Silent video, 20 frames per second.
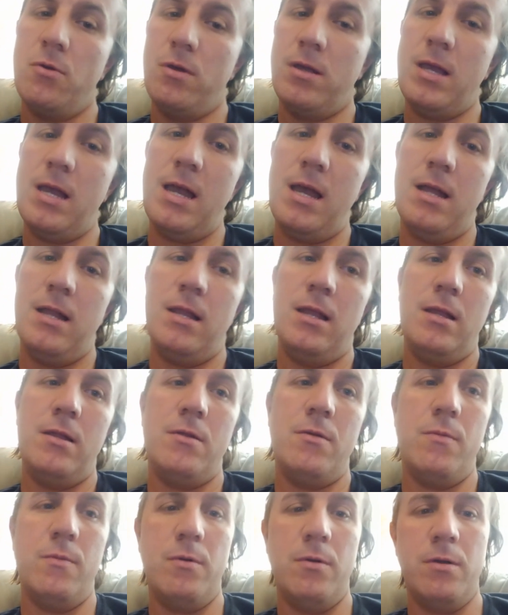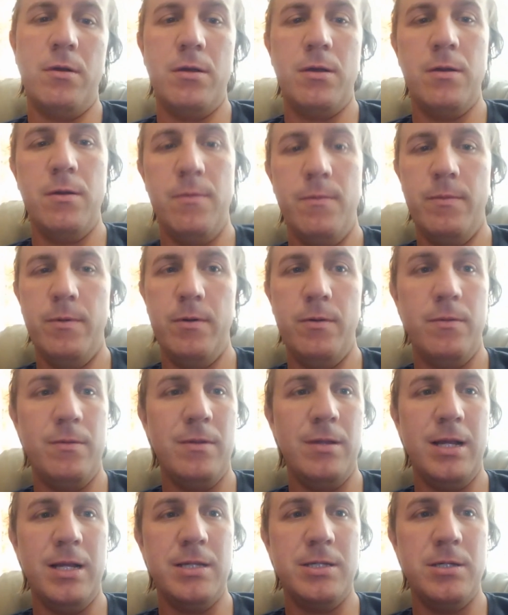getting into work. But
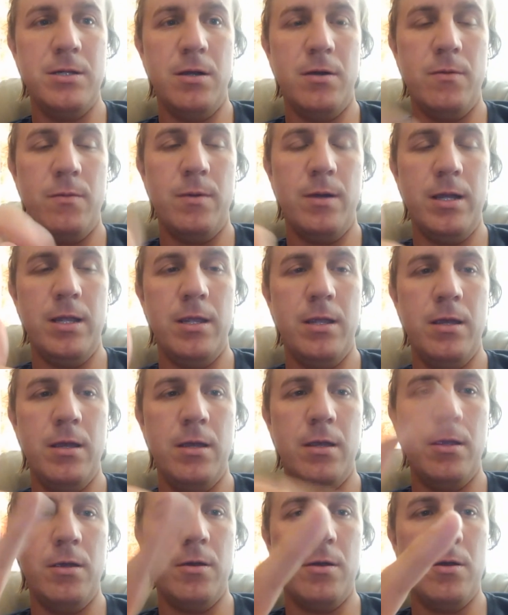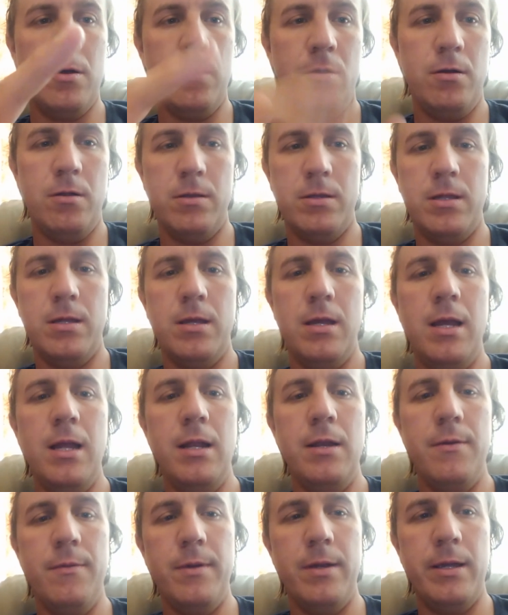that's not why you're called.
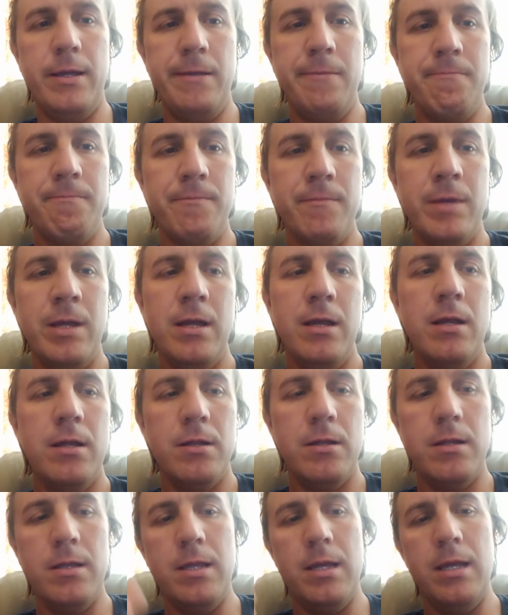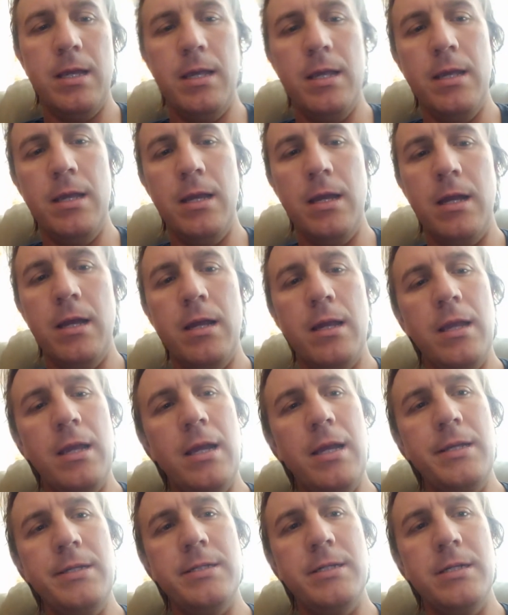Anyway,
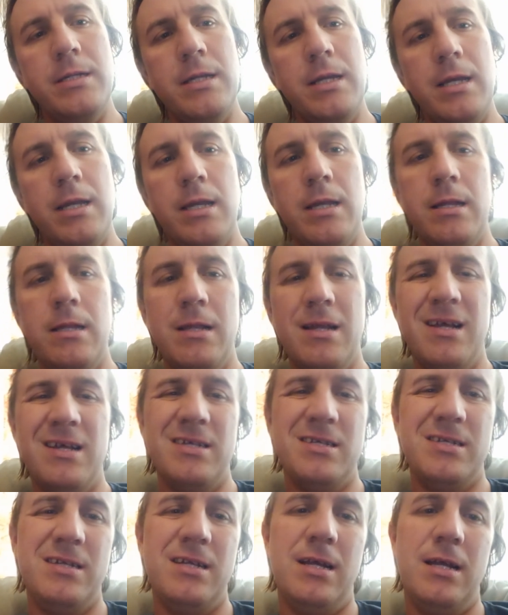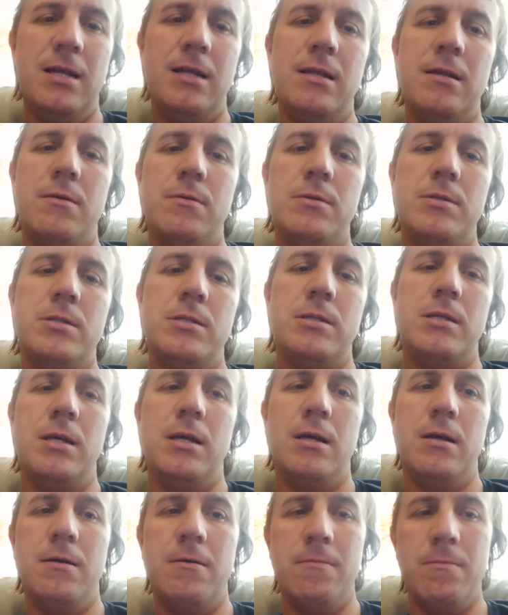last night, I was
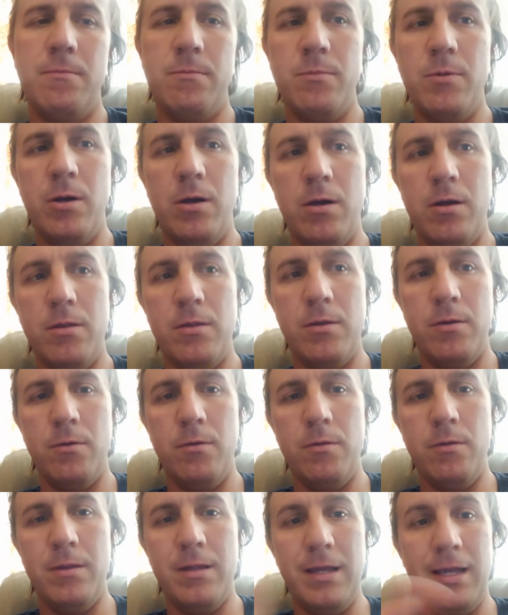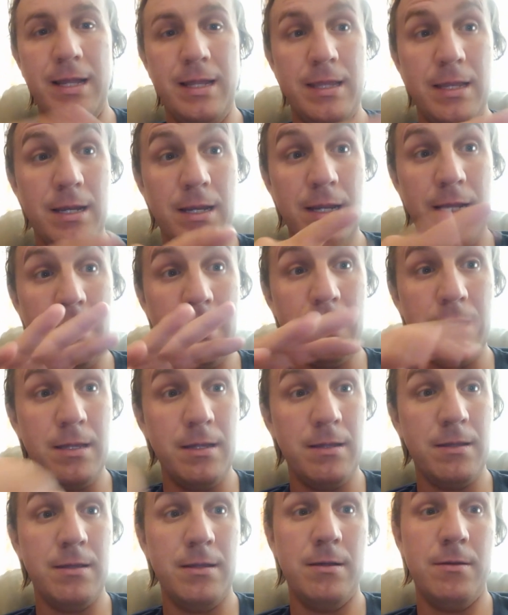on the old internet,
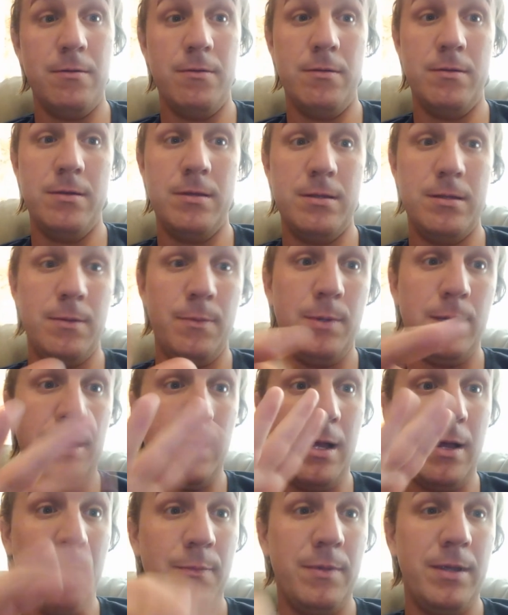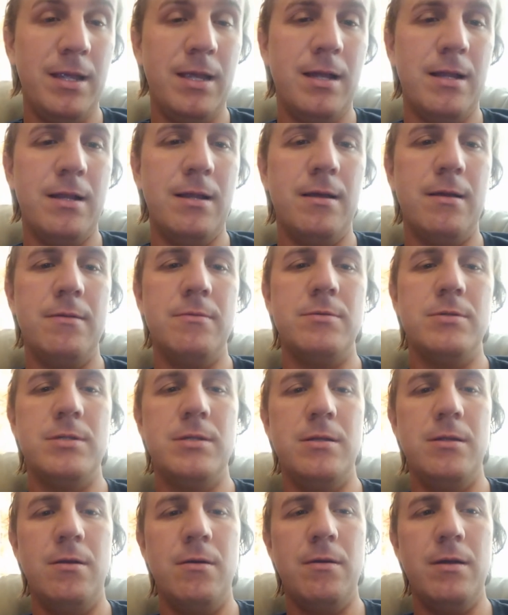the old Tippy Tappy, and I was
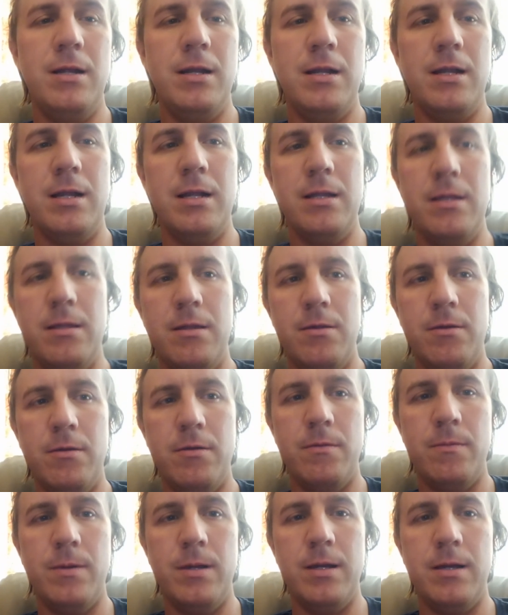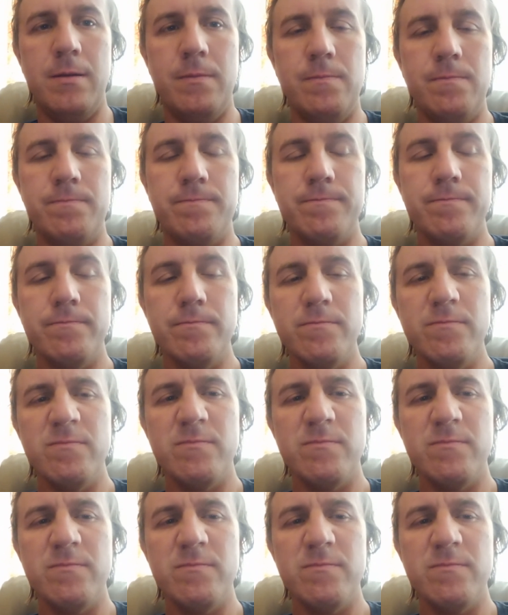looking at the